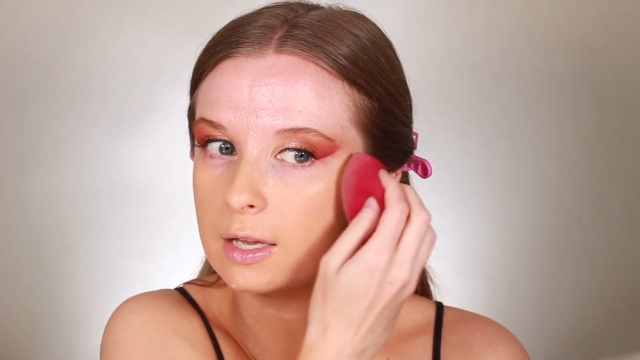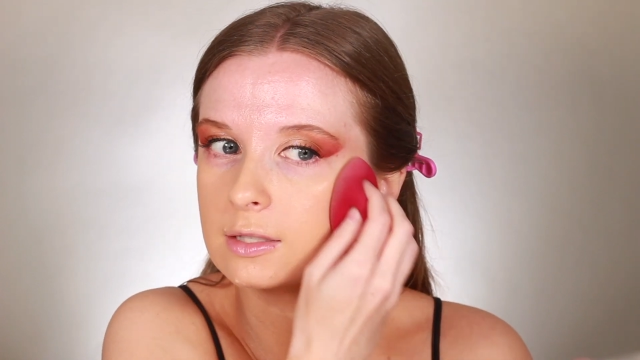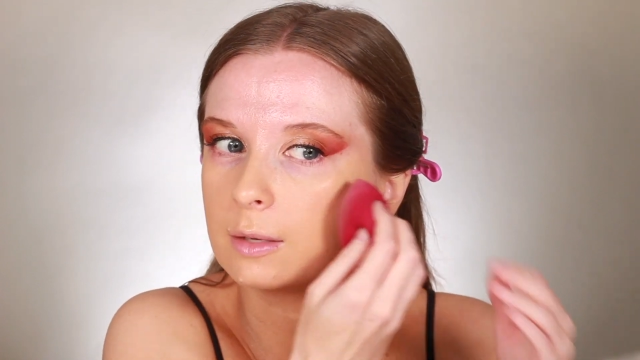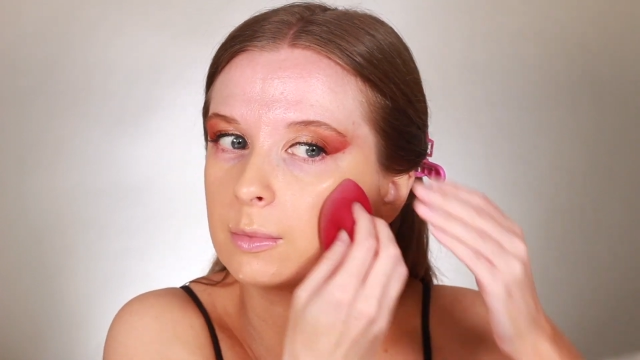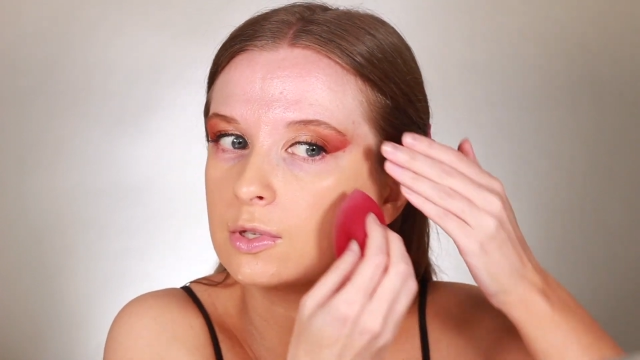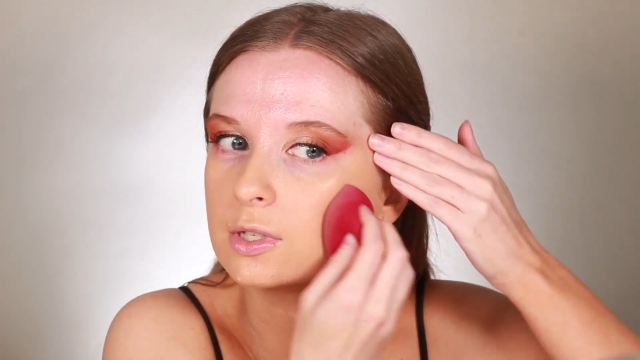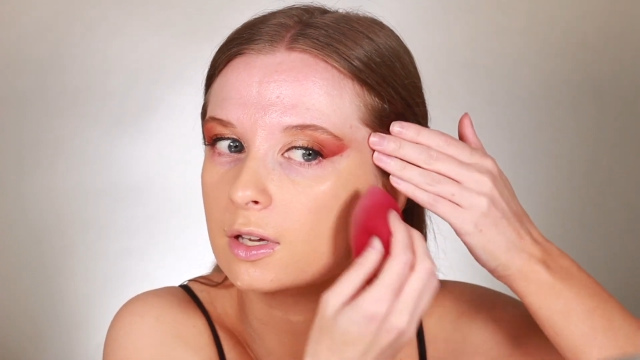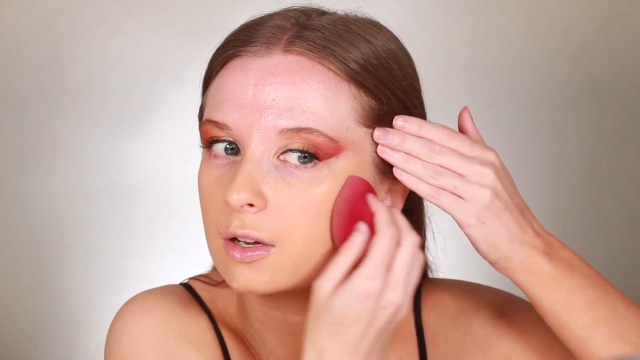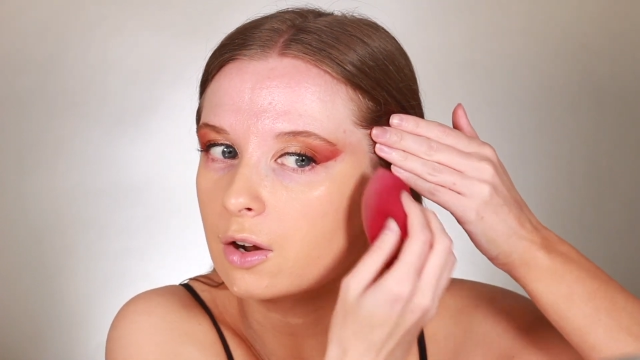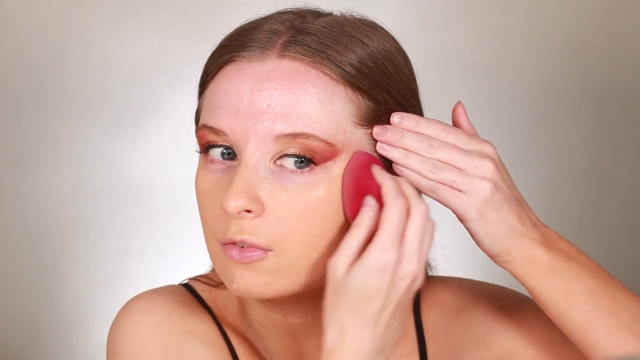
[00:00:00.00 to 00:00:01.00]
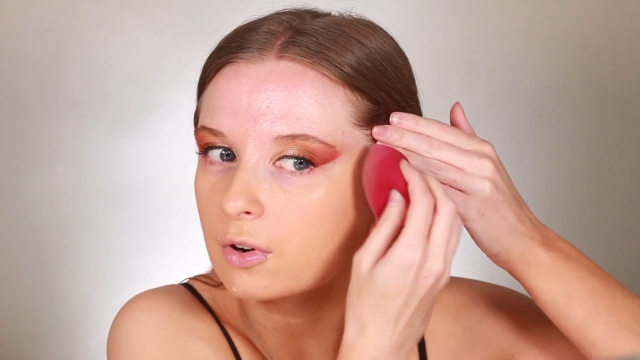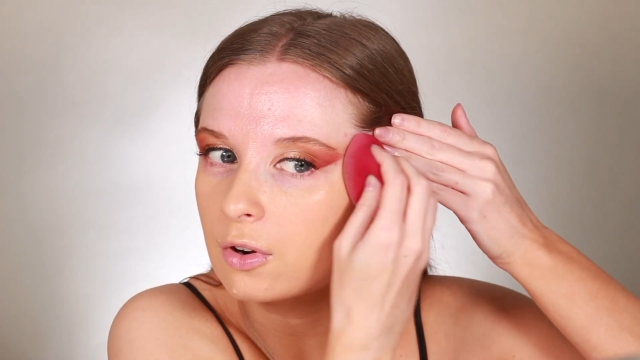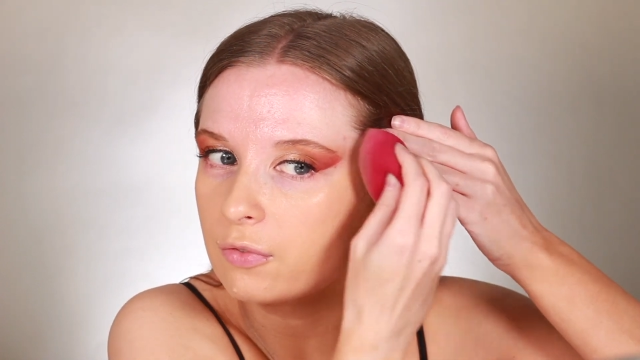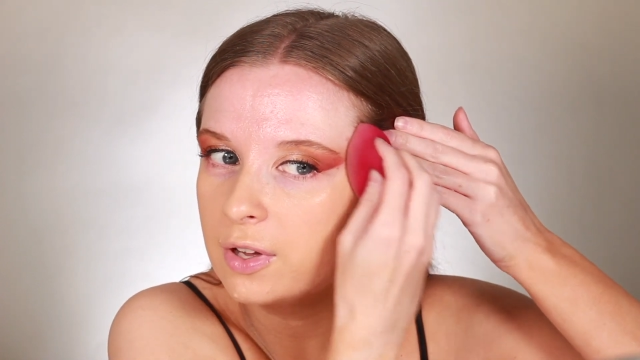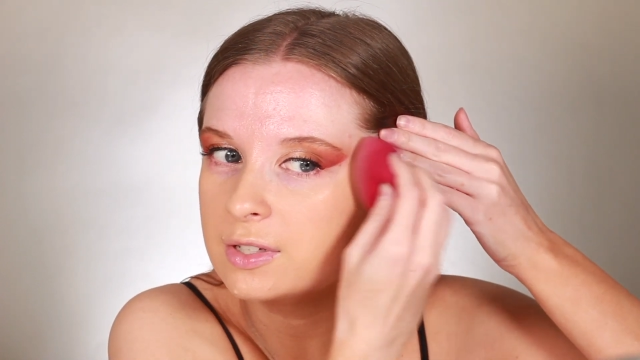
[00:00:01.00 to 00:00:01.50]
as I'm using a
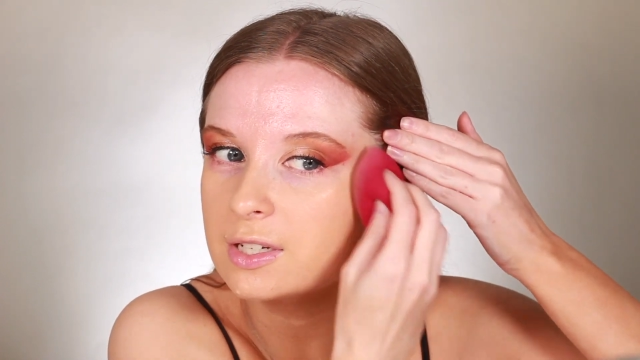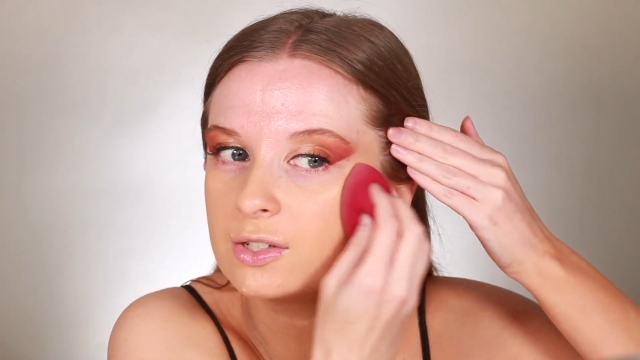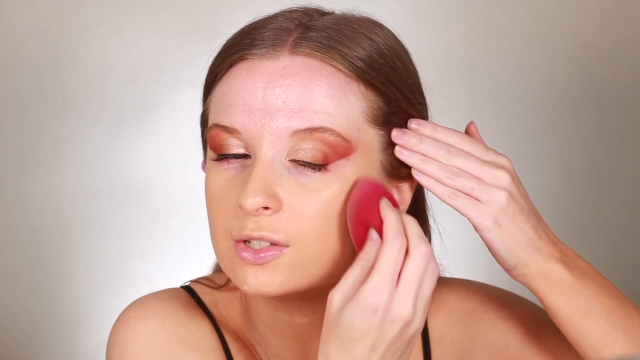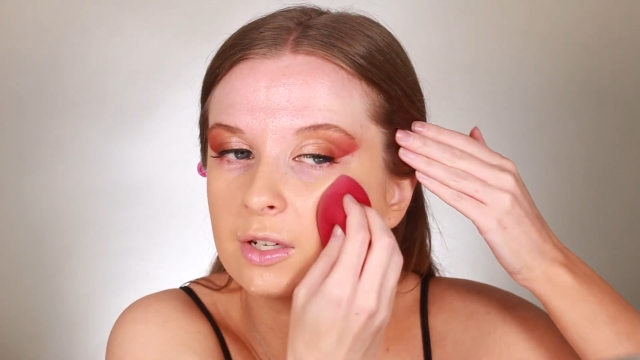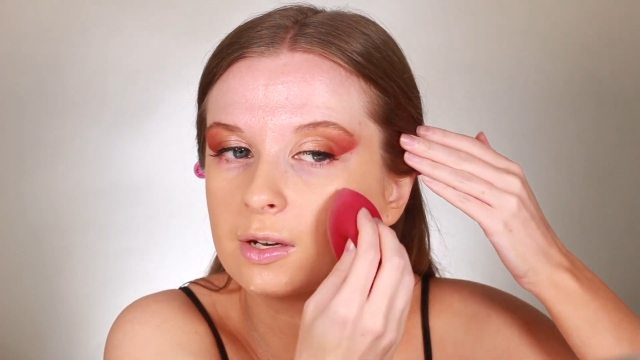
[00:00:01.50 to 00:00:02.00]
CoverGirl foundation.